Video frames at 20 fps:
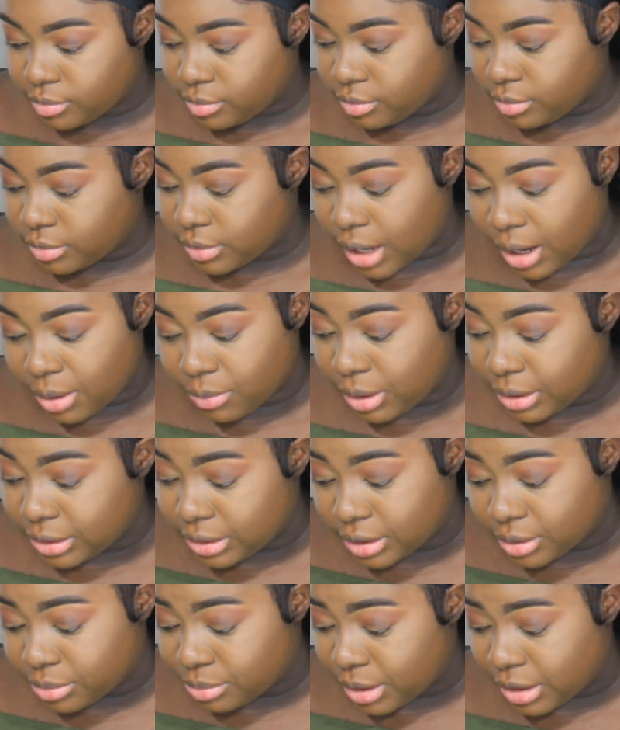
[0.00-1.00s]
that right
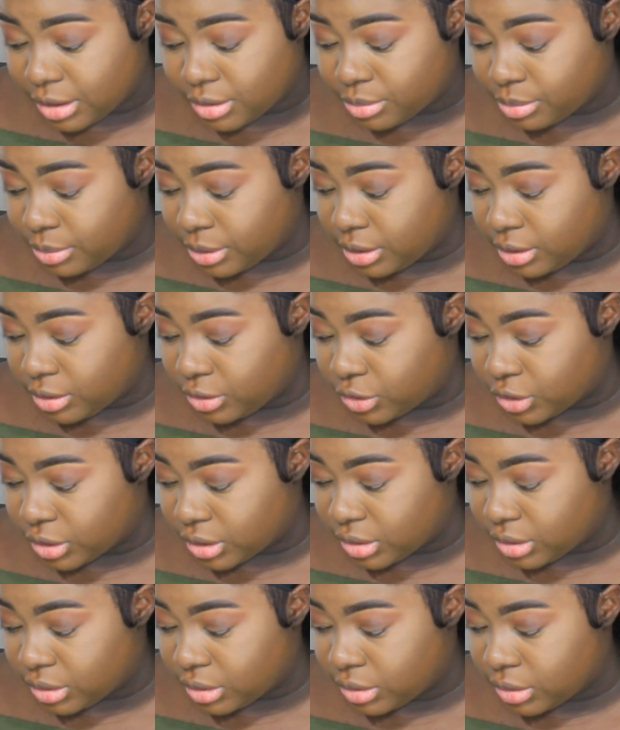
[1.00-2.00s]
there makes me
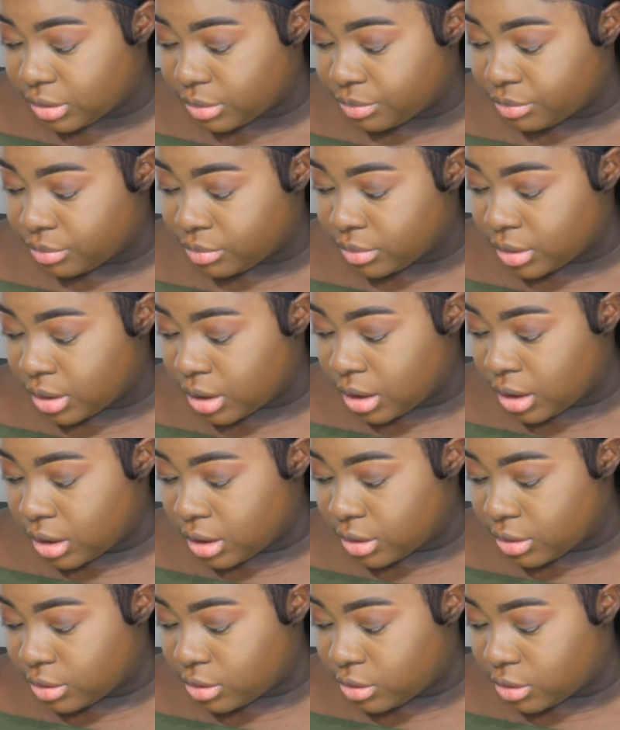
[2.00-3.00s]
just
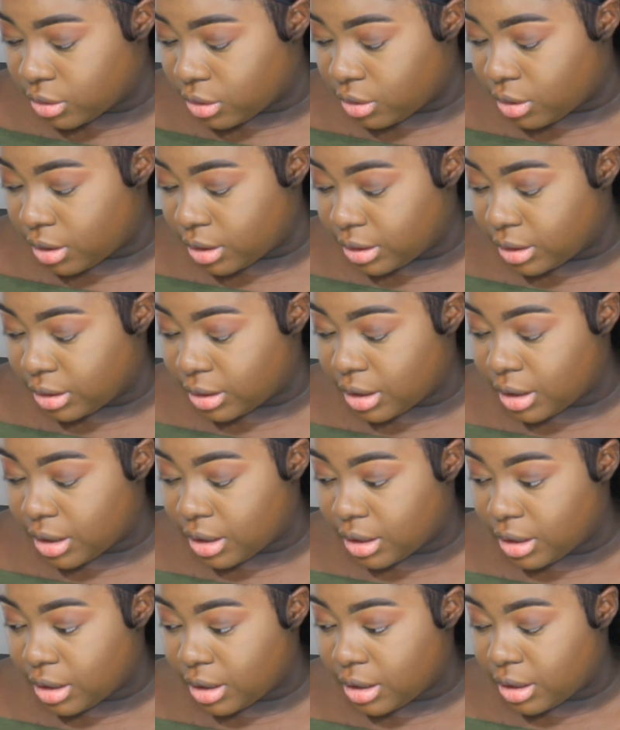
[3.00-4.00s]
so
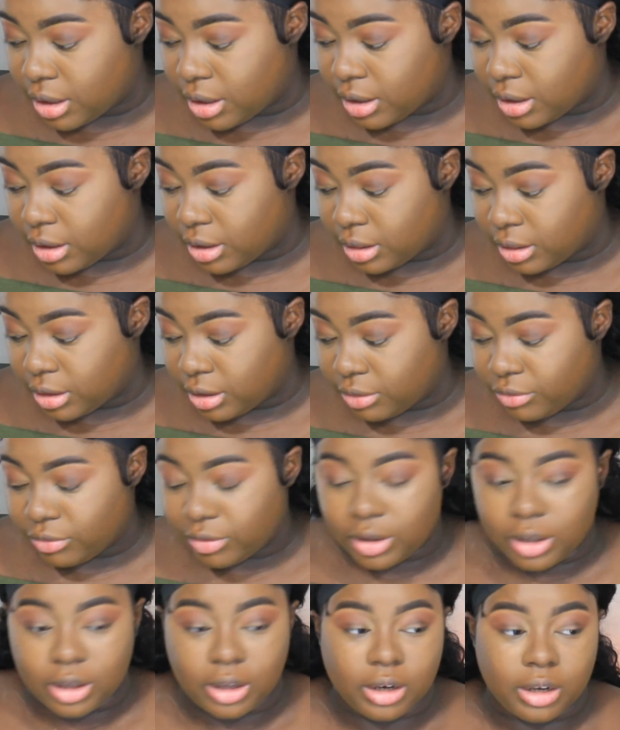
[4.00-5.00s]

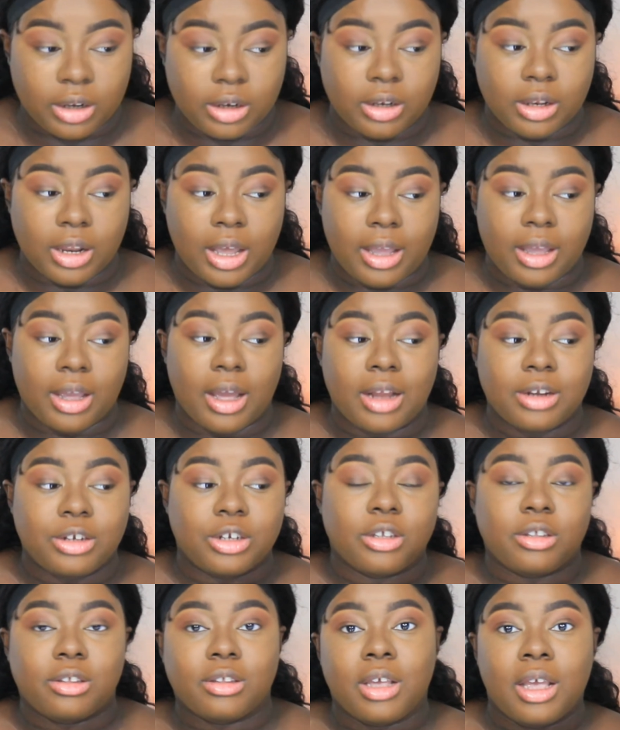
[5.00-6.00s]
alleviated. Like, I
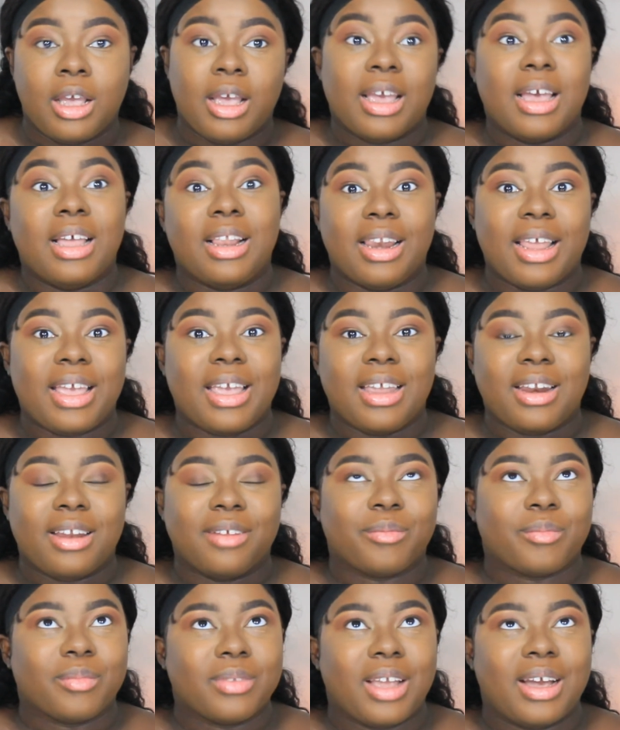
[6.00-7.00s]
just elated.
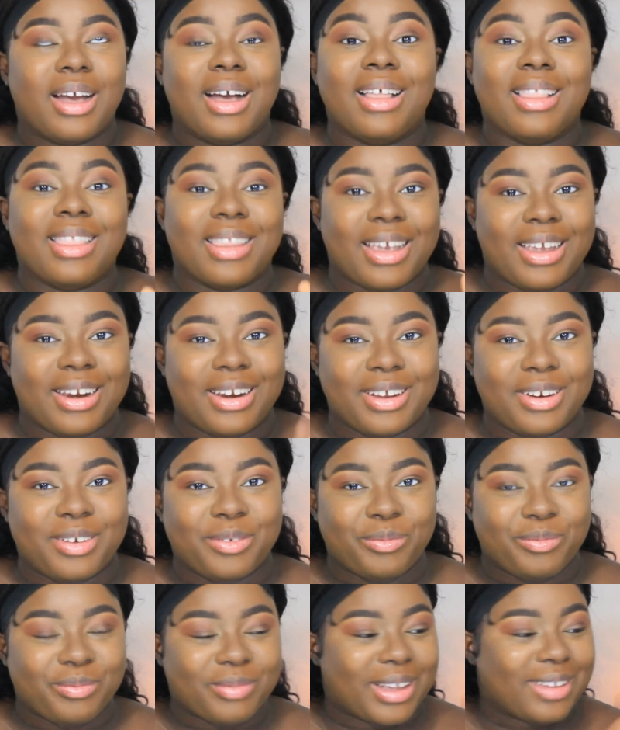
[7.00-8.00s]

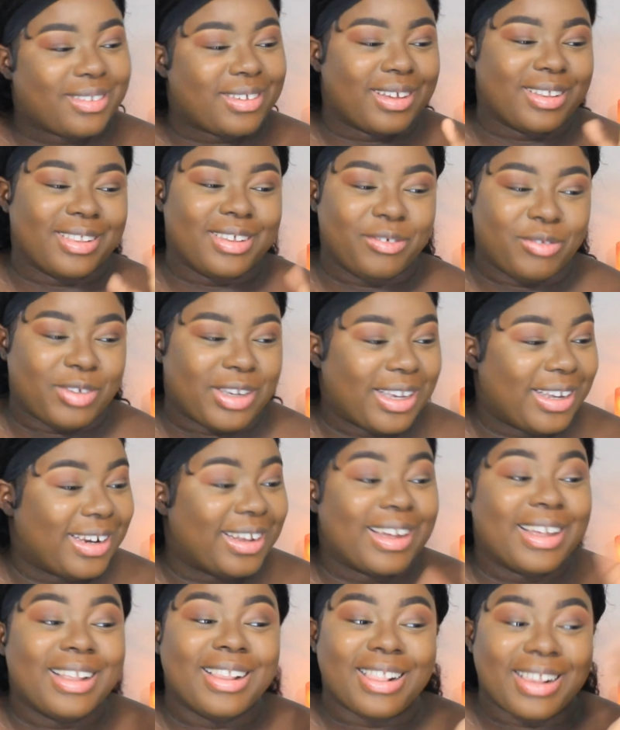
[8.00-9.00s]
I say alleviated.
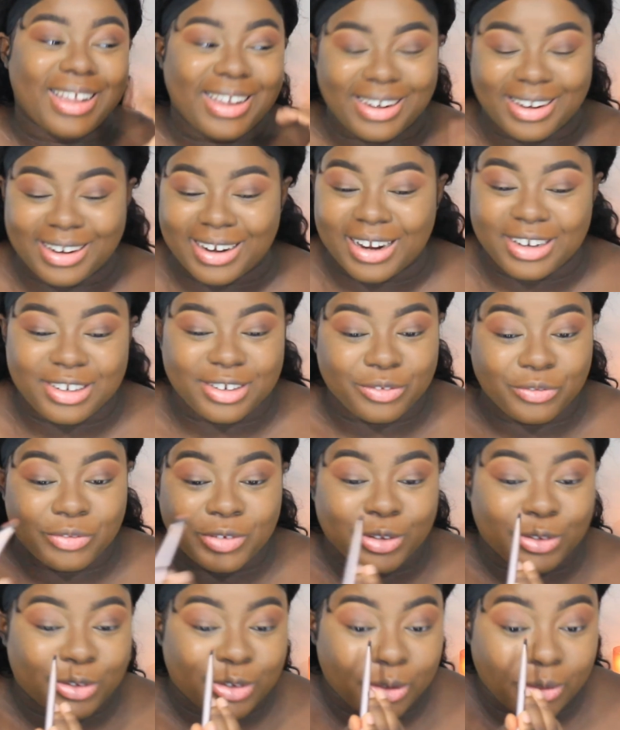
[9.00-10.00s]
Elated. I just feel
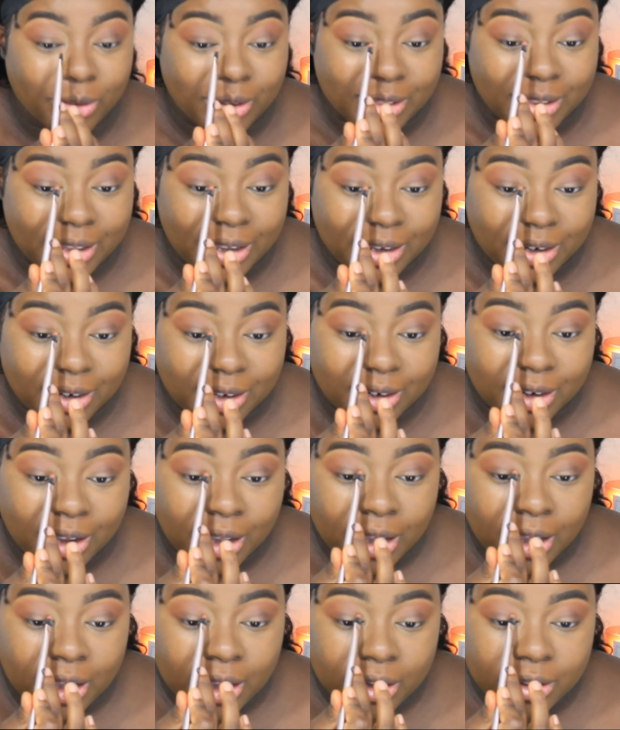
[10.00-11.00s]
so elated
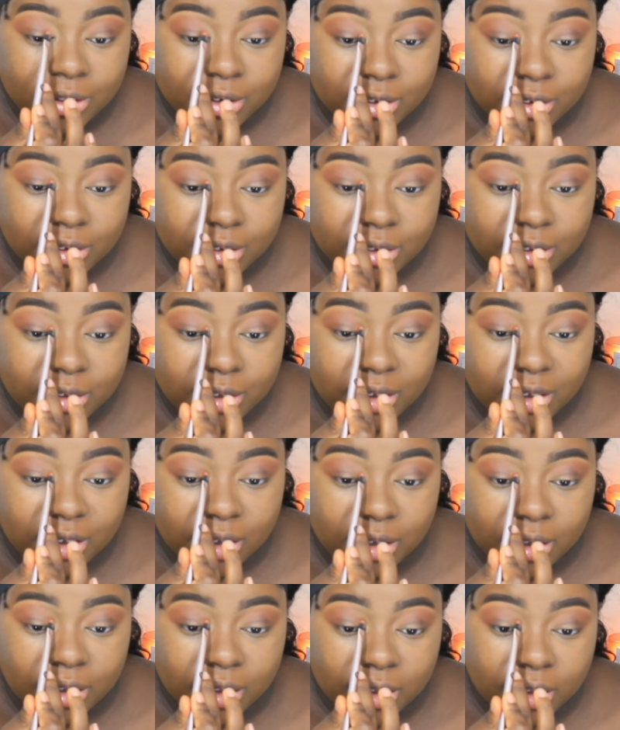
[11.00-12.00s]
just
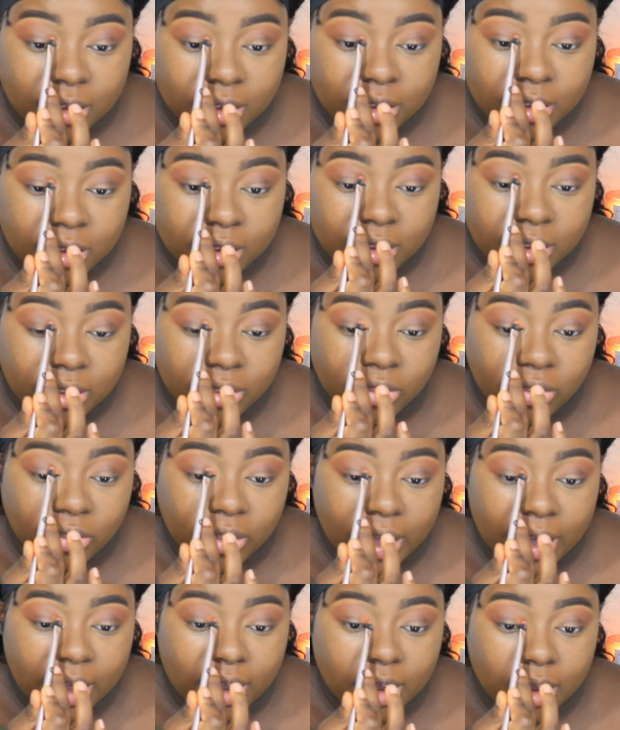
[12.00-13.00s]
seeing
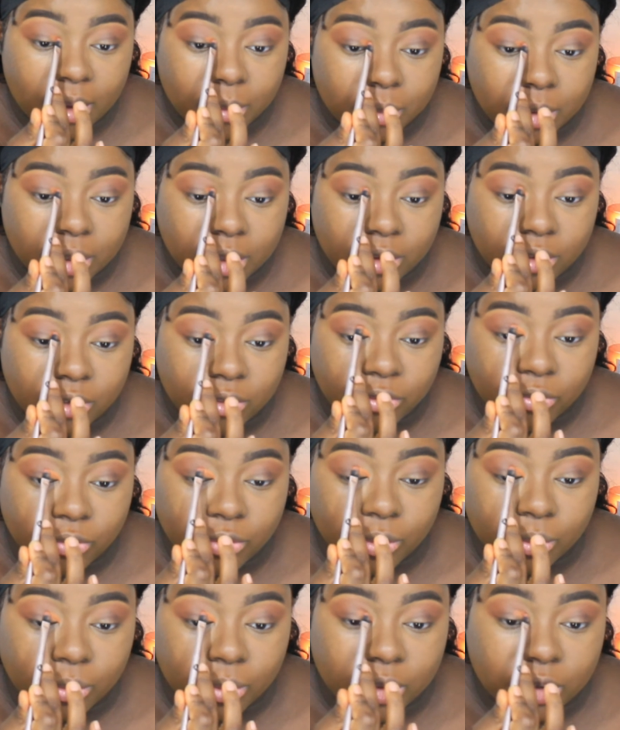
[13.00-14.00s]
that come into
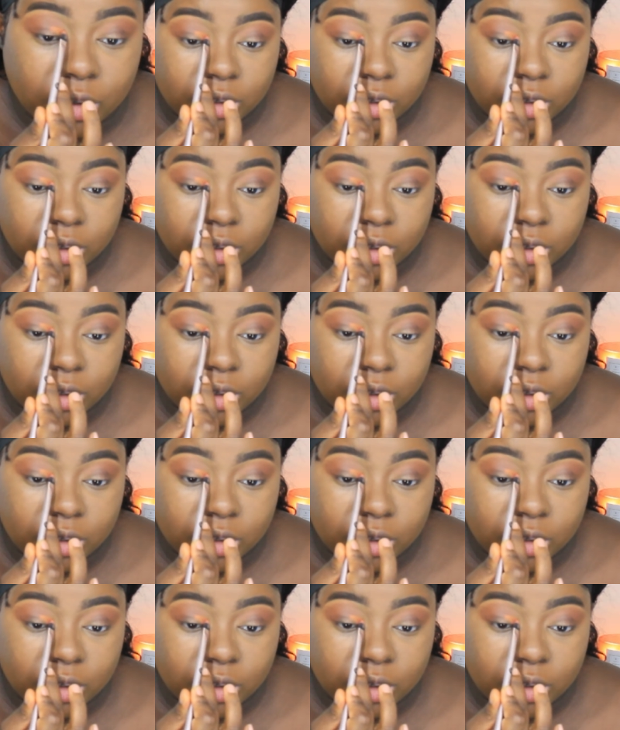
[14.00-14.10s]
fruition.